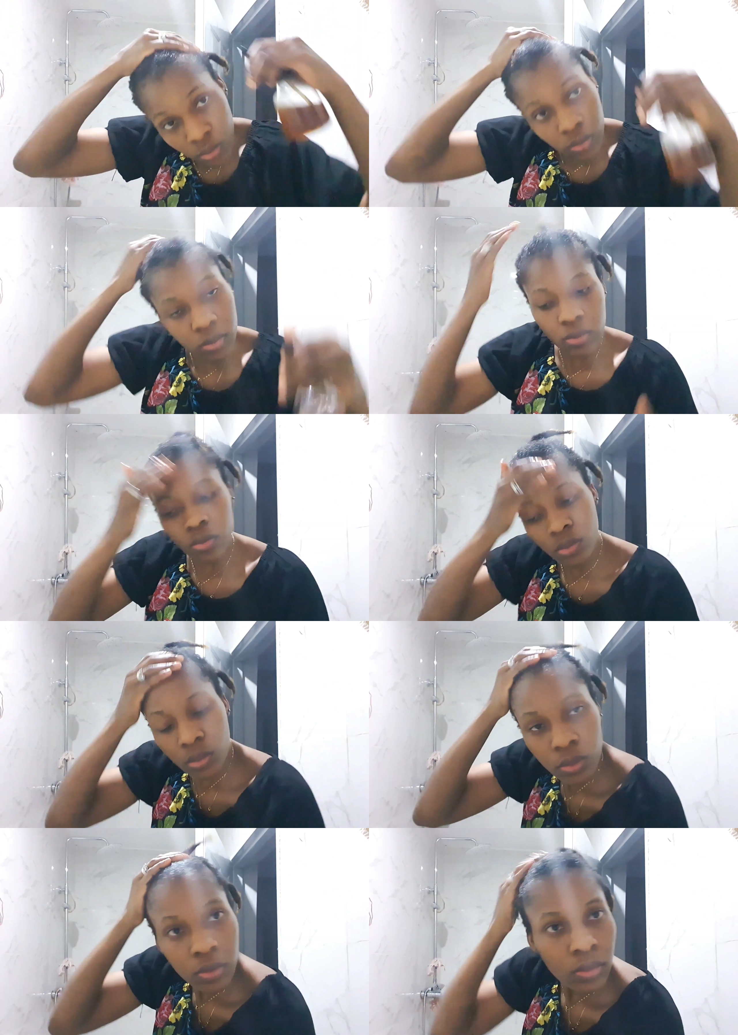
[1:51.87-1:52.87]
and
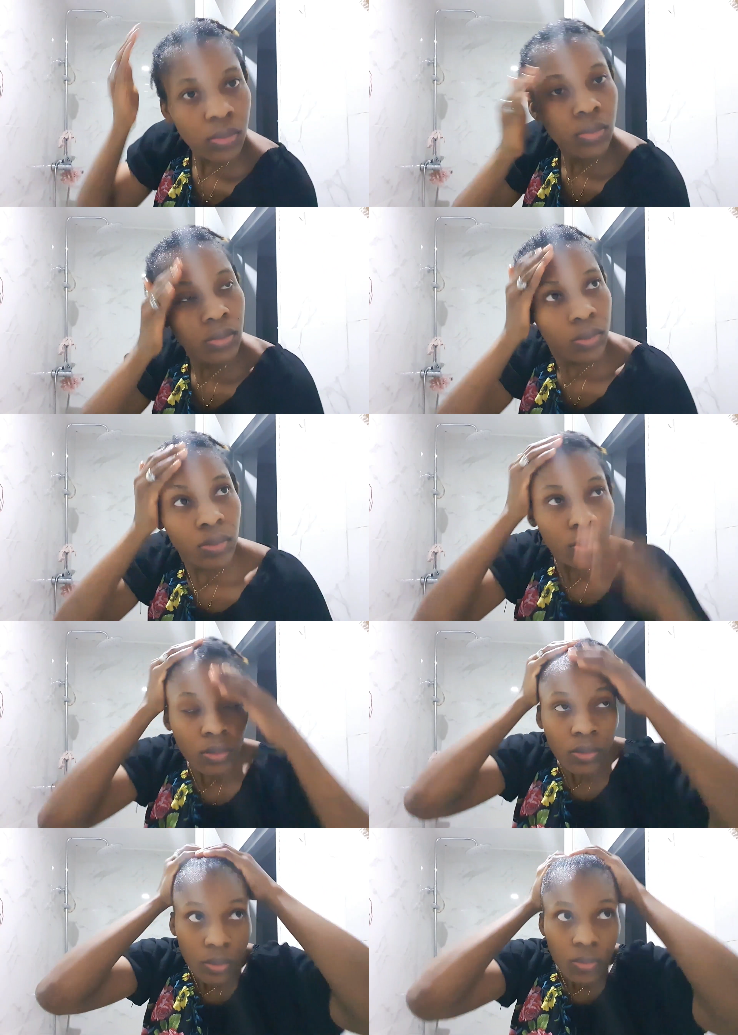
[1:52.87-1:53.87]
I
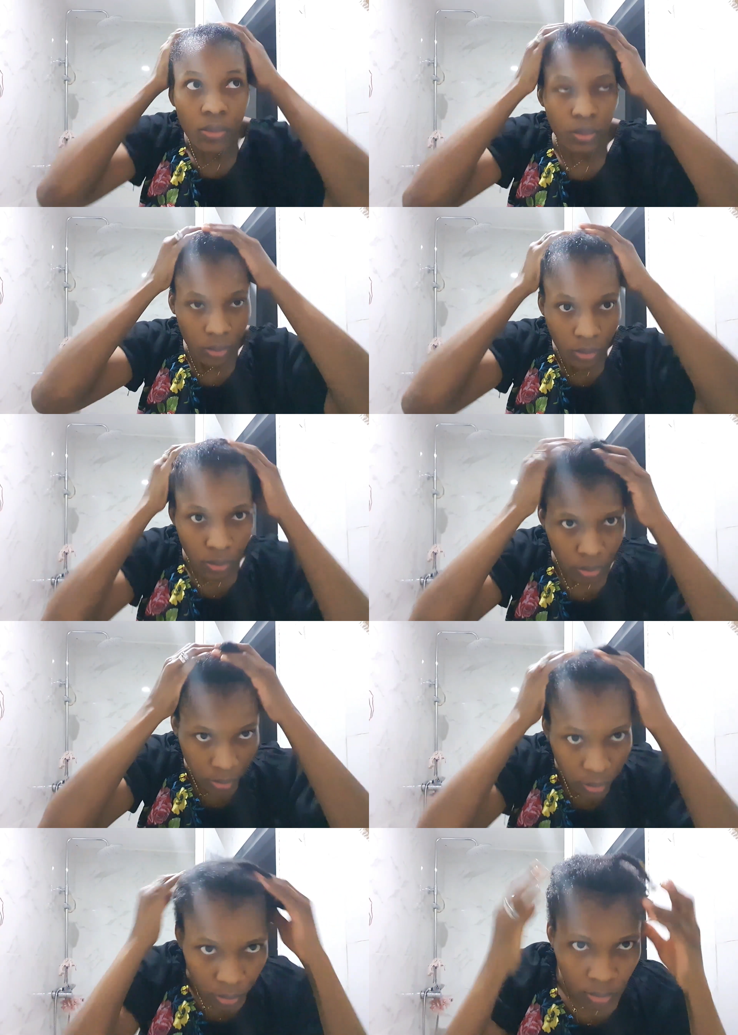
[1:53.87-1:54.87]
massage my
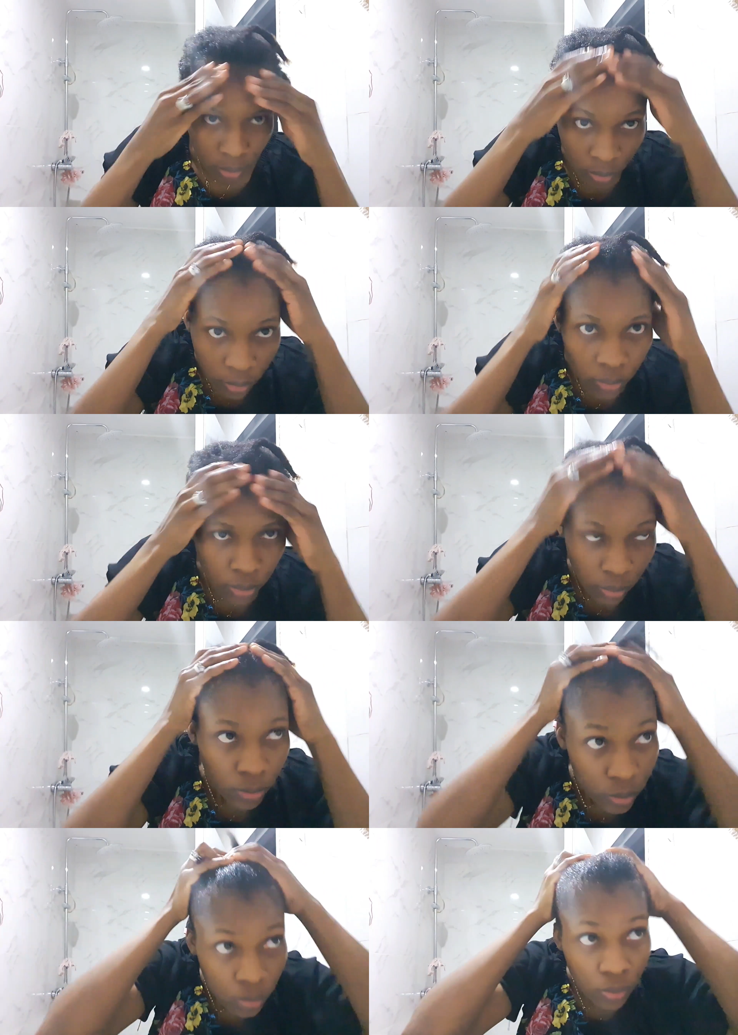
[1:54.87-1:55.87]
hair,
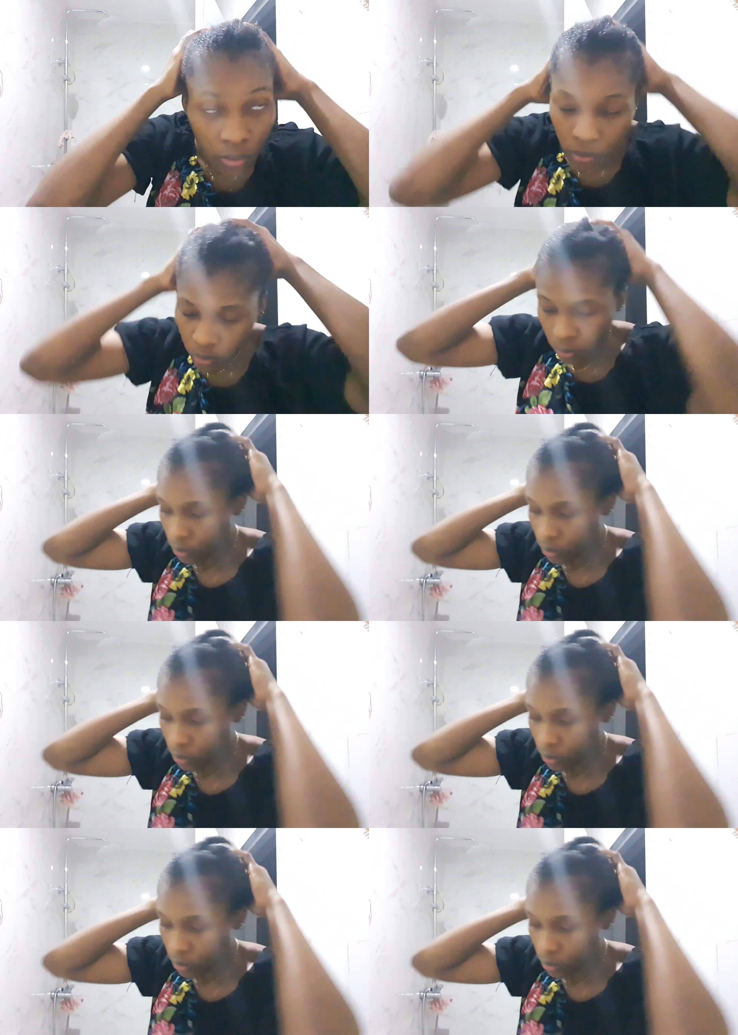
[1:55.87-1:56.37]
and